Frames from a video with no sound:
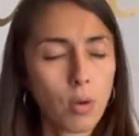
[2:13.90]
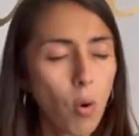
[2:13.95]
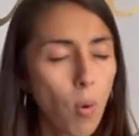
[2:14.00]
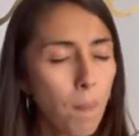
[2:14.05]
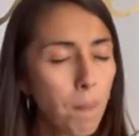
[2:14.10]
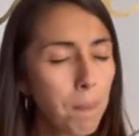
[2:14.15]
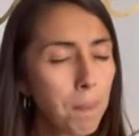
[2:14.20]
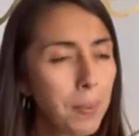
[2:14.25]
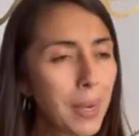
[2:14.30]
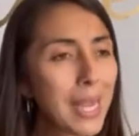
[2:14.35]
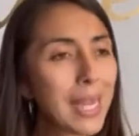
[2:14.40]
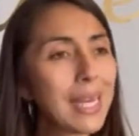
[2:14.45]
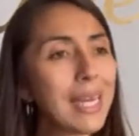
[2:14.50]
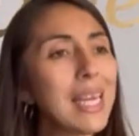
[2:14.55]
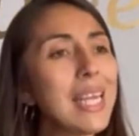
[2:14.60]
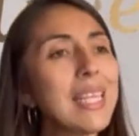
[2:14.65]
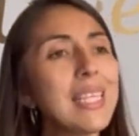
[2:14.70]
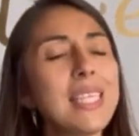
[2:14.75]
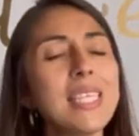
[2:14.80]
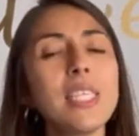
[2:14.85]

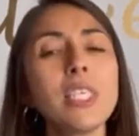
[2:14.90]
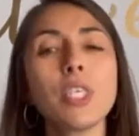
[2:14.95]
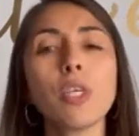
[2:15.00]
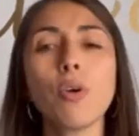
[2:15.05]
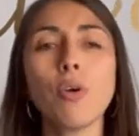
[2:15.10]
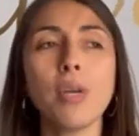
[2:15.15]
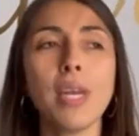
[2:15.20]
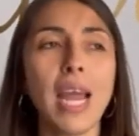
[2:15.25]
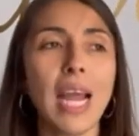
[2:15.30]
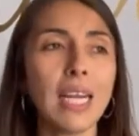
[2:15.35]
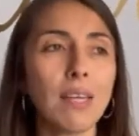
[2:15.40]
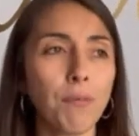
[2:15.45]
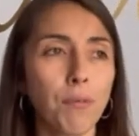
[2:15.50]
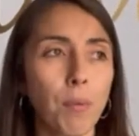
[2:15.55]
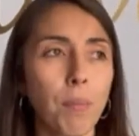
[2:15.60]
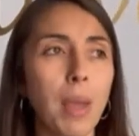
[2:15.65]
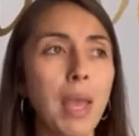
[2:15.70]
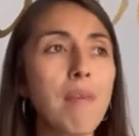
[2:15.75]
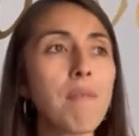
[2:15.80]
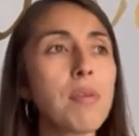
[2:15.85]
completely disconnect
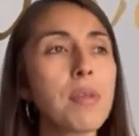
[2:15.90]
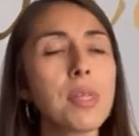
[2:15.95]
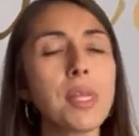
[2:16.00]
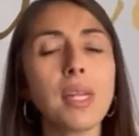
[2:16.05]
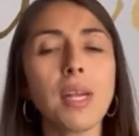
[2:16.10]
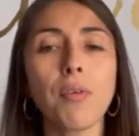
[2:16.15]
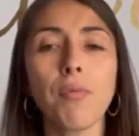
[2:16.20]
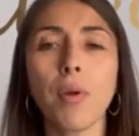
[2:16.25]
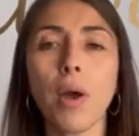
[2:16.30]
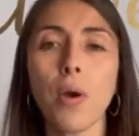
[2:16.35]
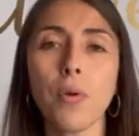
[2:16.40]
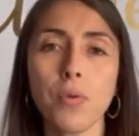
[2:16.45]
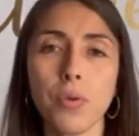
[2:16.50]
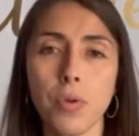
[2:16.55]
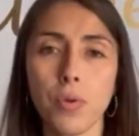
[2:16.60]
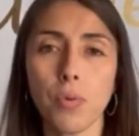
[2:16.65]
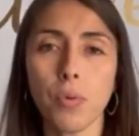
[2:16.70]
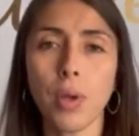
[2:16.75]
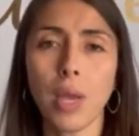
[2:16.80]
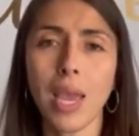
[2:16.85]
from everything
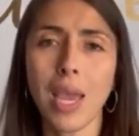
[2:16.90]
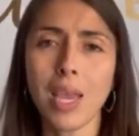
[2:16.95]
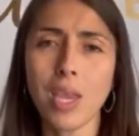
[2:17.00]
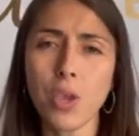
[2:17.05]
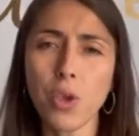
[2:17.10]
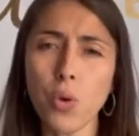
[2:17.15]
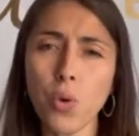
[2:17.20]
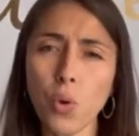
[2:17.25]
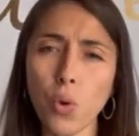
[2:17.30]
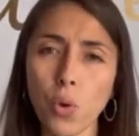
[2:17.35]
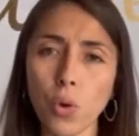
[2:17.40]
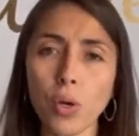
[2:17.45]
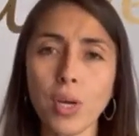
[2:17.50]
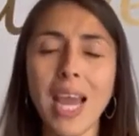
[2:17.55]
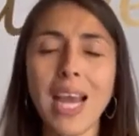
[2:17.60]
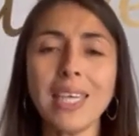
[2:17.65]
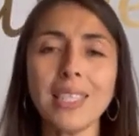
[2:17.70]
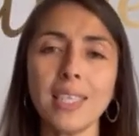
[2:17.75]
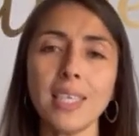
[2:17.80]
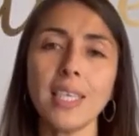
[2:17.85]
around you and you
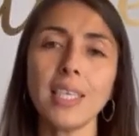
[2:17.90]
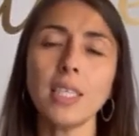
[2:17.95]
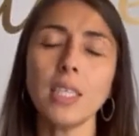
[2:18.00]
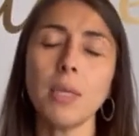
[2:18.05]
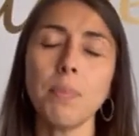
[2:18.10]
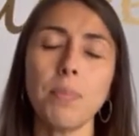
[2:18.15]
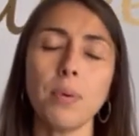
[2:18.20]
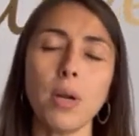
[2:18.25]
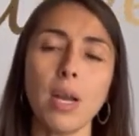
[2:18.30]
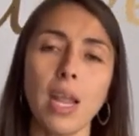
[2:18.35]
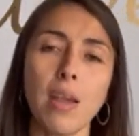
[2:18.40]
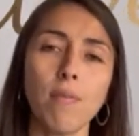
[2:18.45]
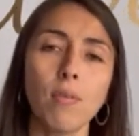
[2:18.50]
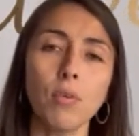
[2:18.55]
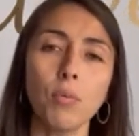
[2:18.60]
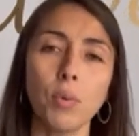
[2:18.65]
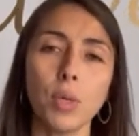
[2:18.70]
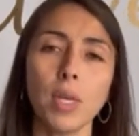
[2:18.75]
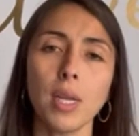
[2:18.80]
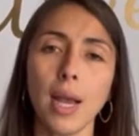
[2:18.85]
connect in a deeper
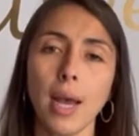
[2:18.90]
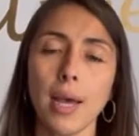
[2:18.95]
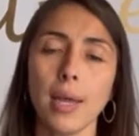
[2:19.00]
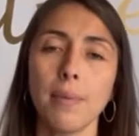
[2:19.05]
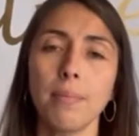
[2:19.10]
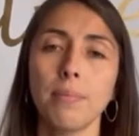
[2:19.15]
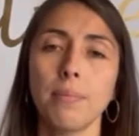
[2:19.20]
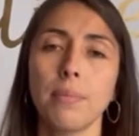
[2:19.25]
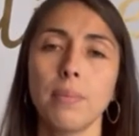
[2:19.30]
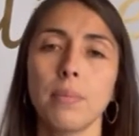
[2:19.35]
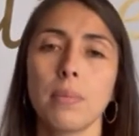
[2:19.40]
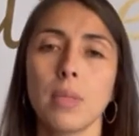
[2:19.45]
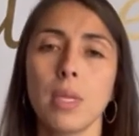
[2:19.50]
level with God.